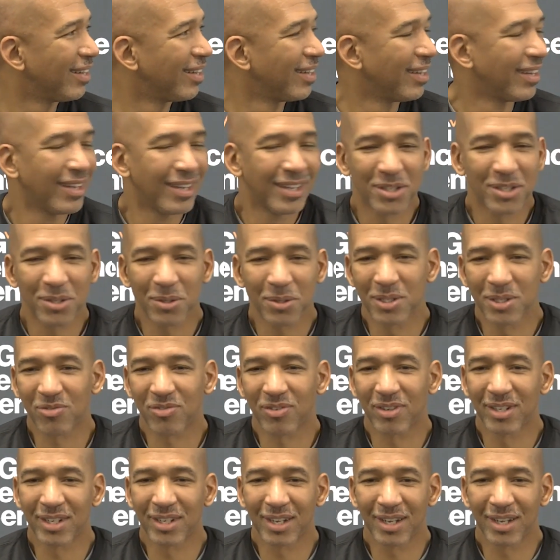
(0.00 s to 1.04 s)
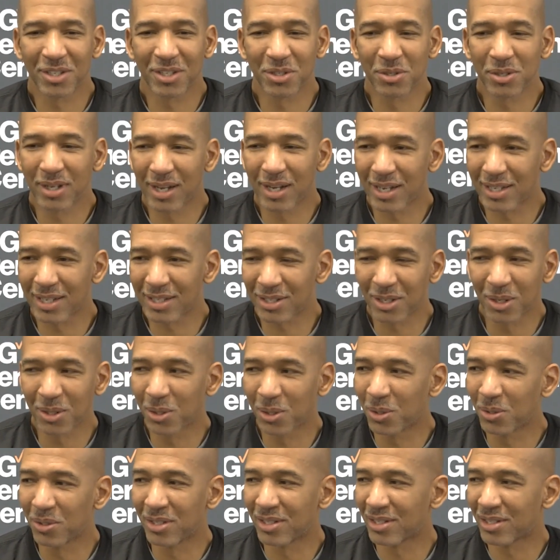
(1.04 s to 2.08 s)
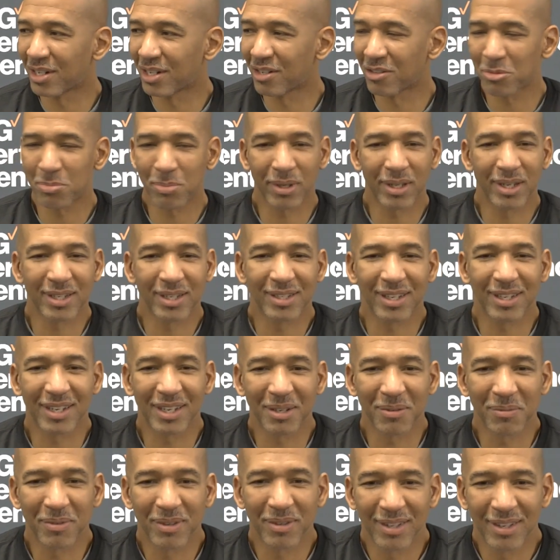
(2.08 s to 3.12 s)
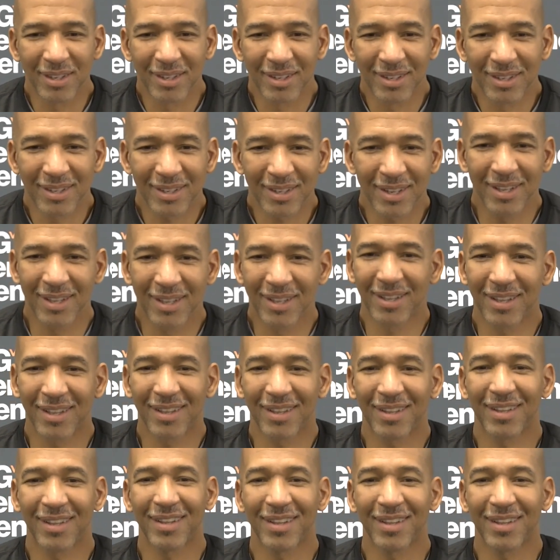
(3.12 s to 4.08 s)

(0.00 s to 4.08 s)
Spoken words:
It's always funny how you guys know who deserves playing time.